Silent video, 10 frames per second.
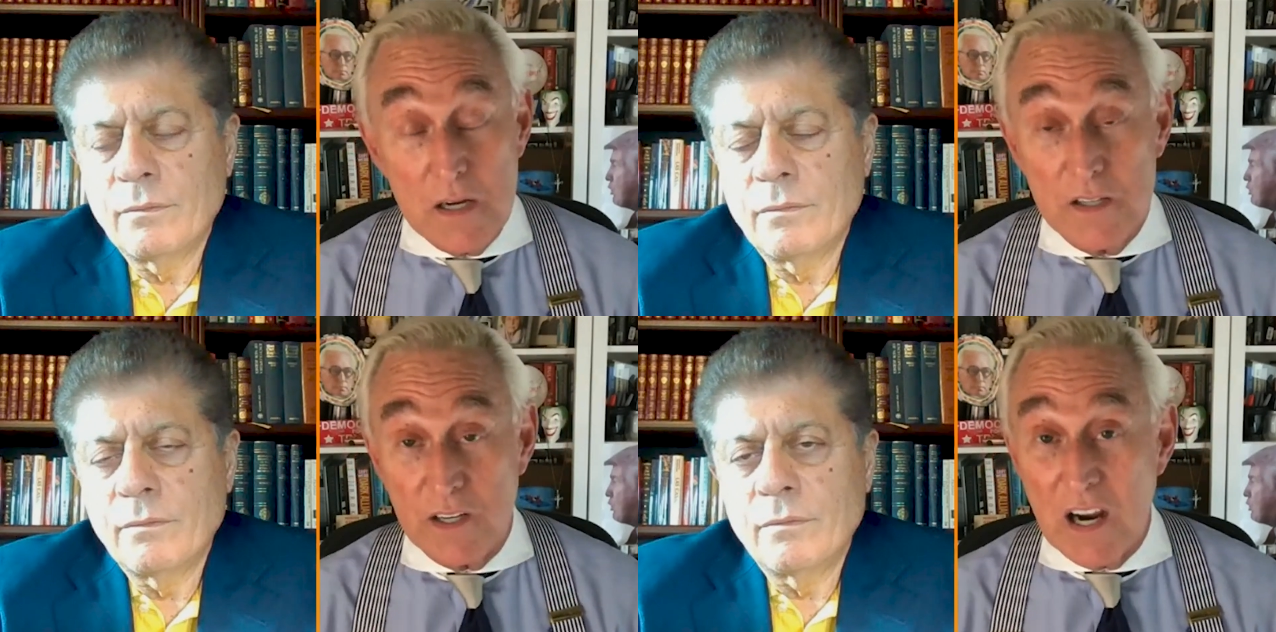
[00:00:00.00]

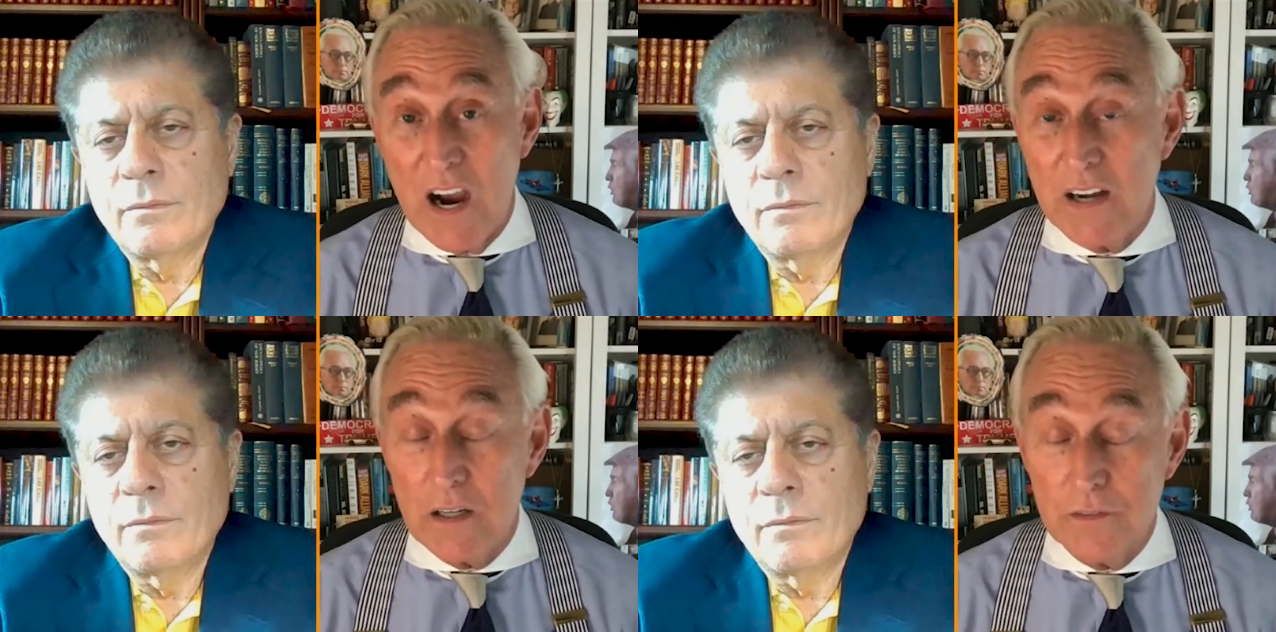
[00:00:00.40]
Speaker 1: the
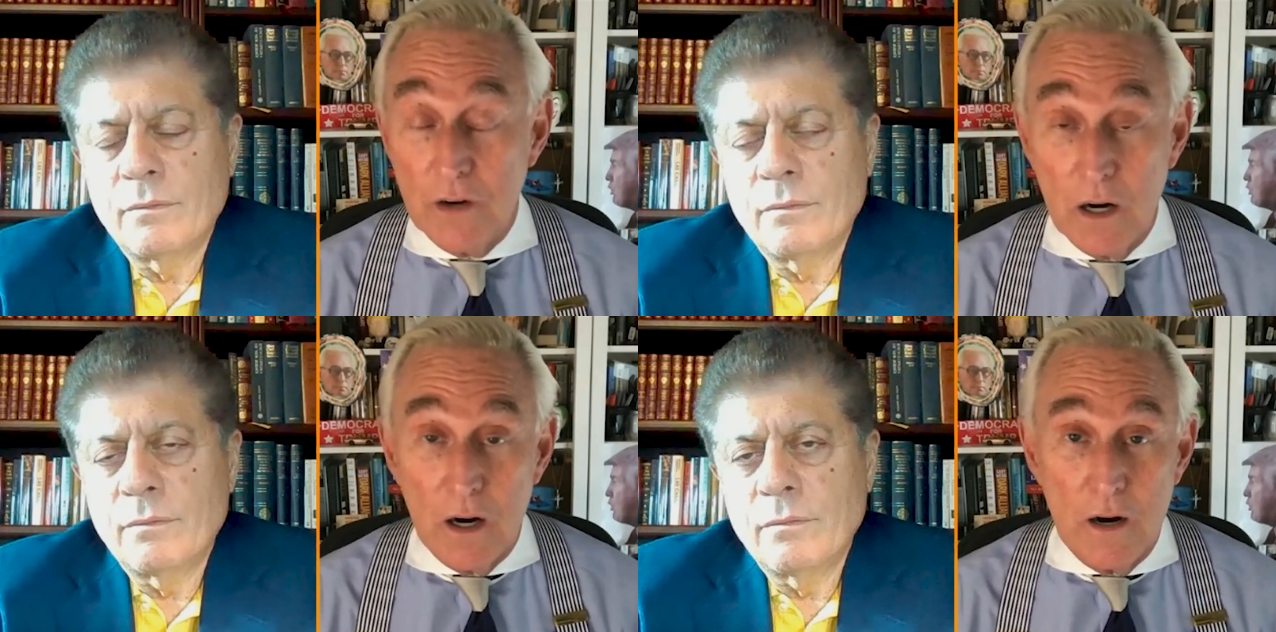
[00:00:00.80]
kind of,
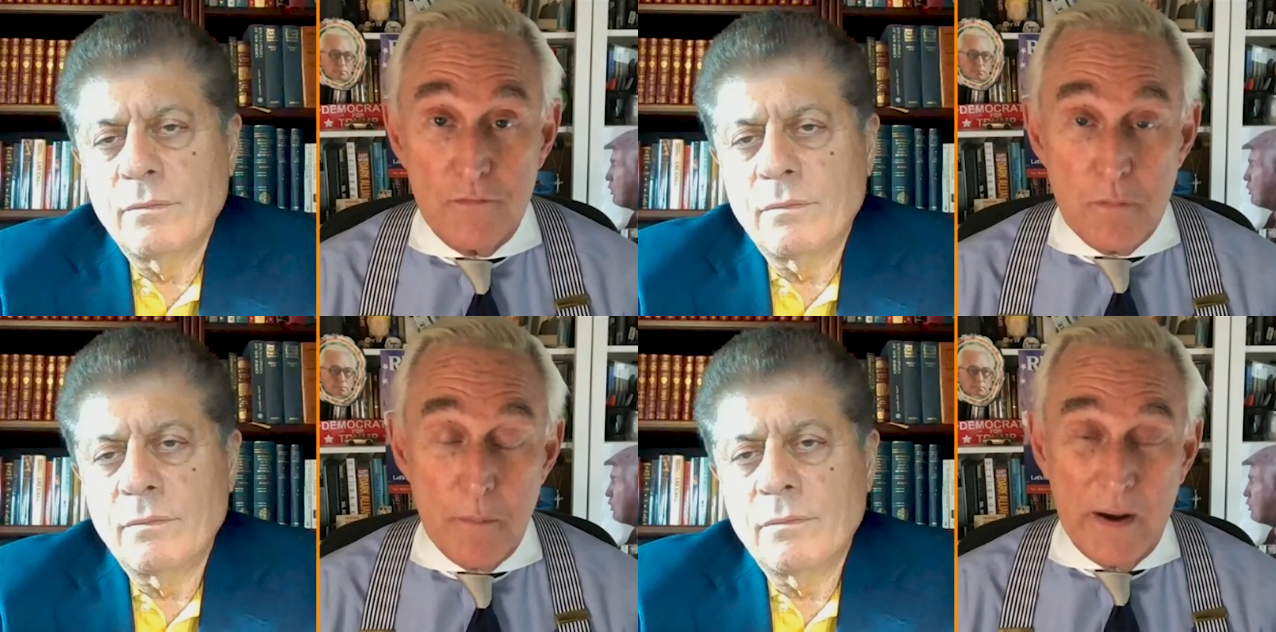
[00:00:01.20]
uh,
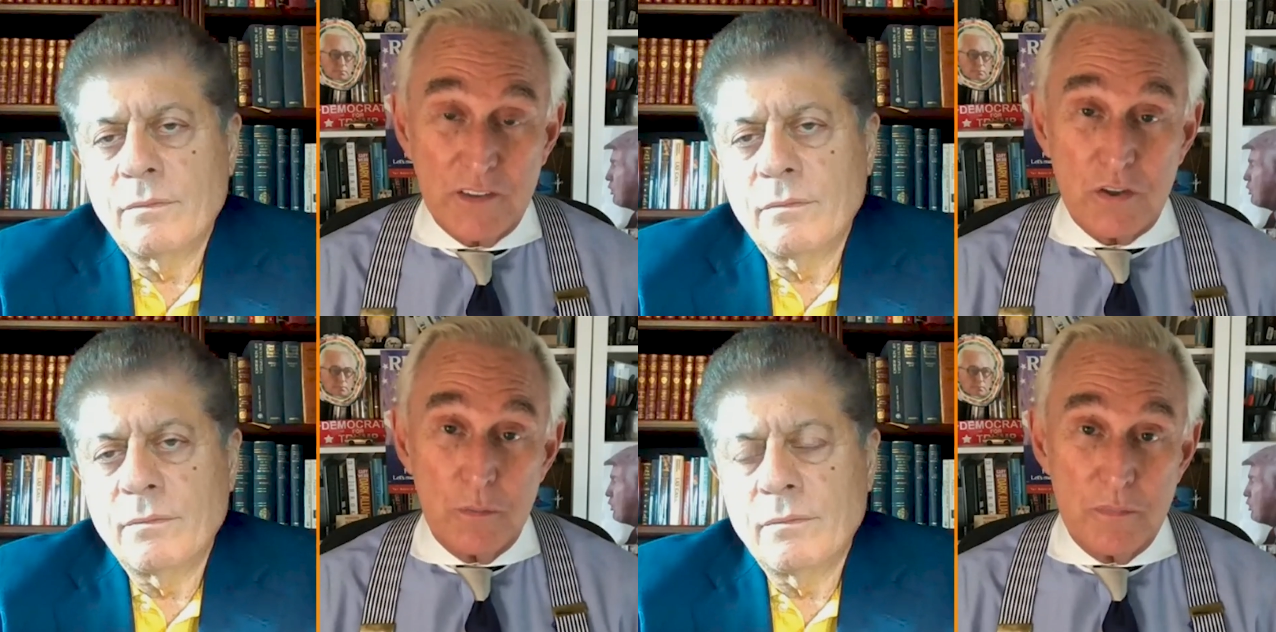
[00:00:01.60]
of
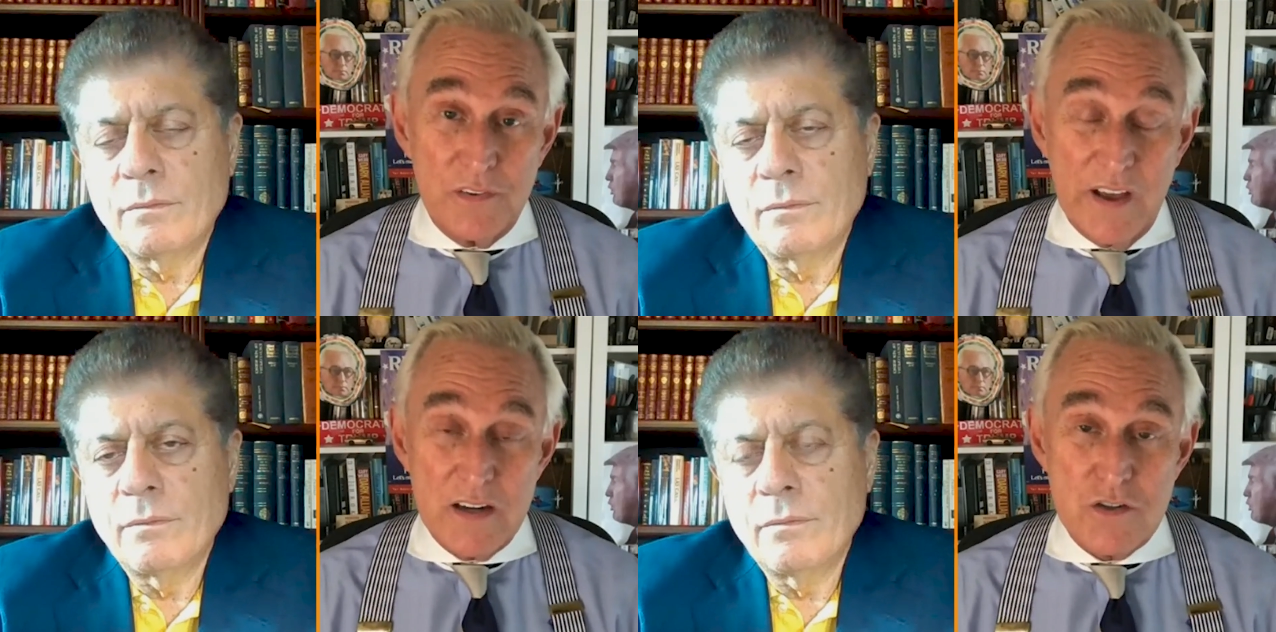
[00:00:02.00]
momentum
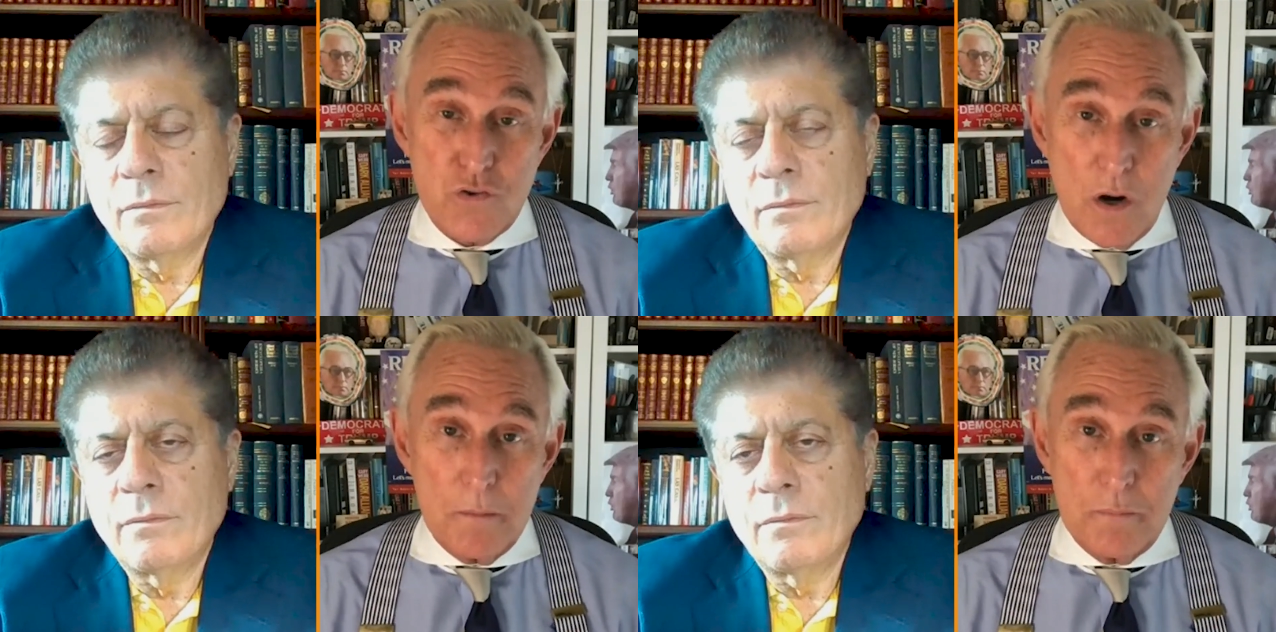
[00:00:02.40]
that
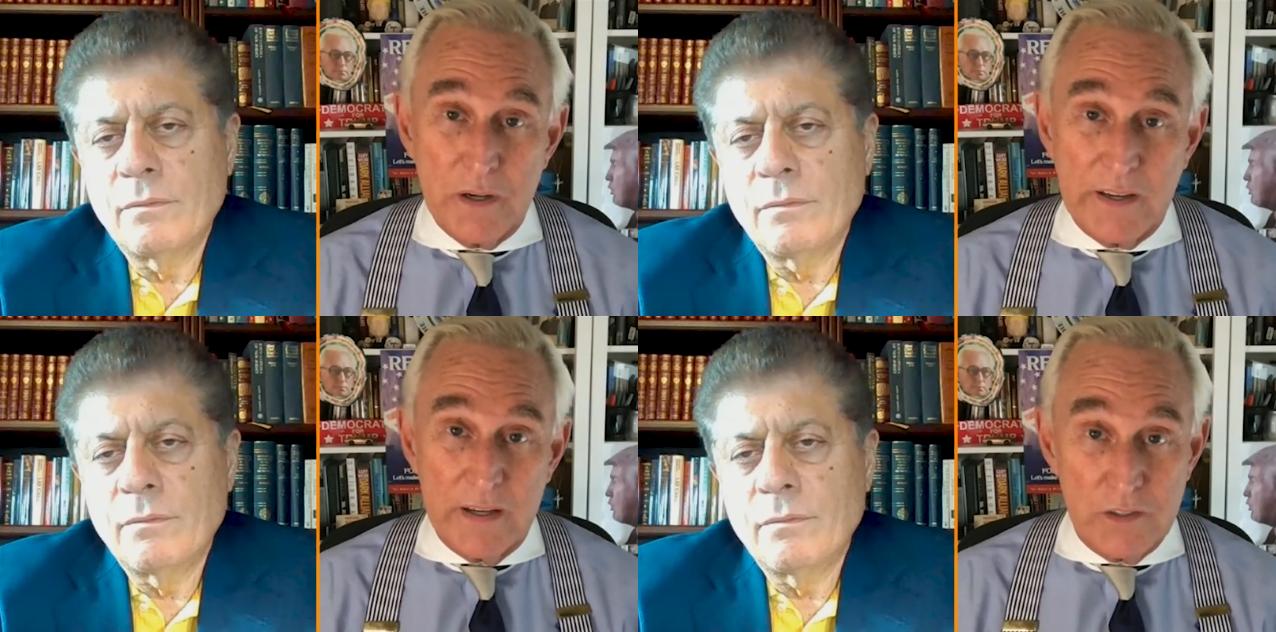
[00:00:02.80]
Trump
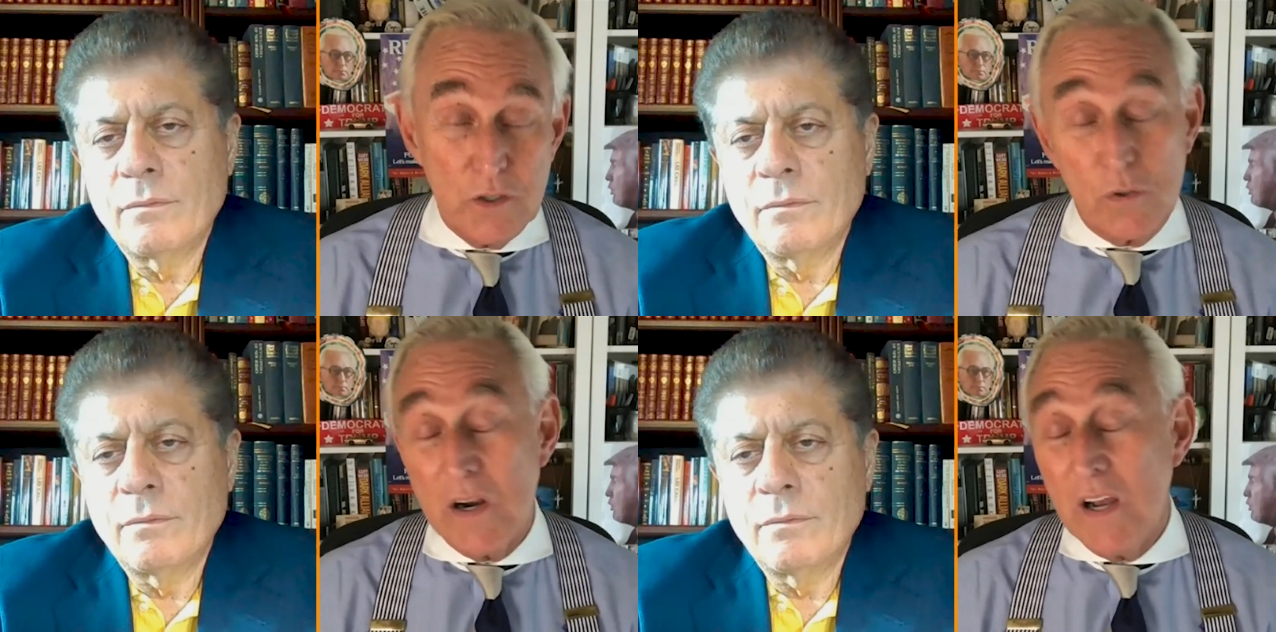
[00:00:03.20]
can
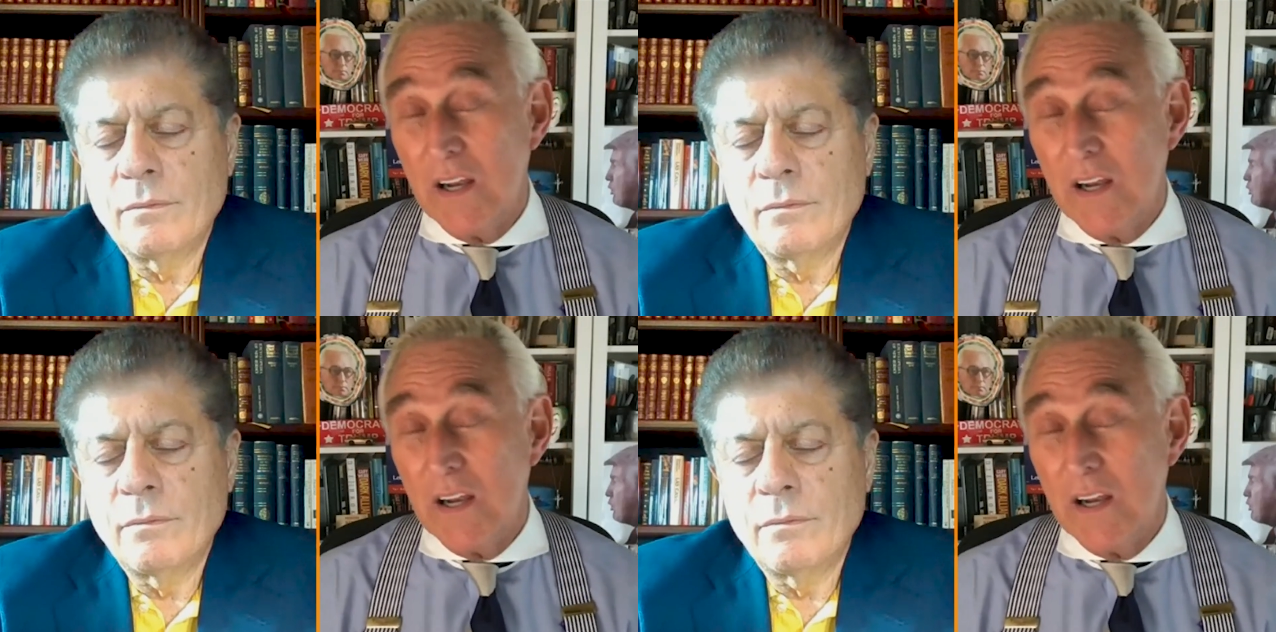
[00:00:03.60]
do.